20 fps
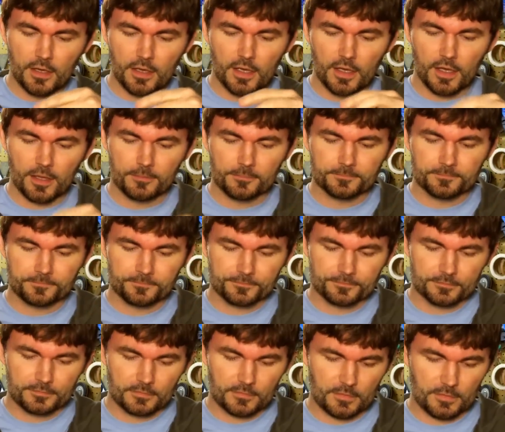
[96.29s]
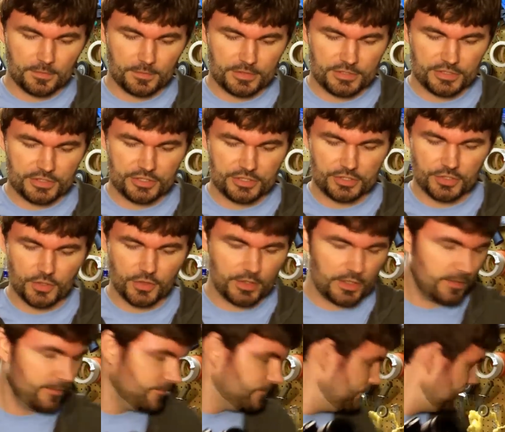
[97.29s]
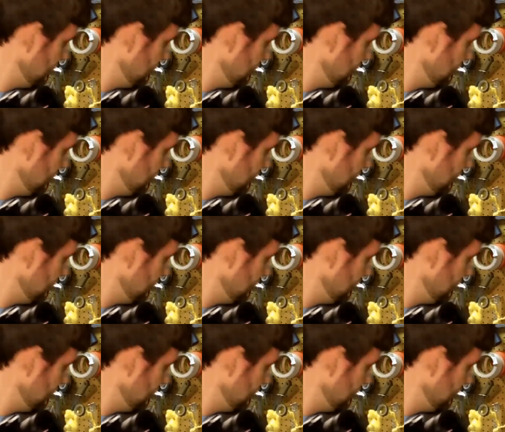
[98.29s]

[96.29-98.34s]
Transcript: let me just show you,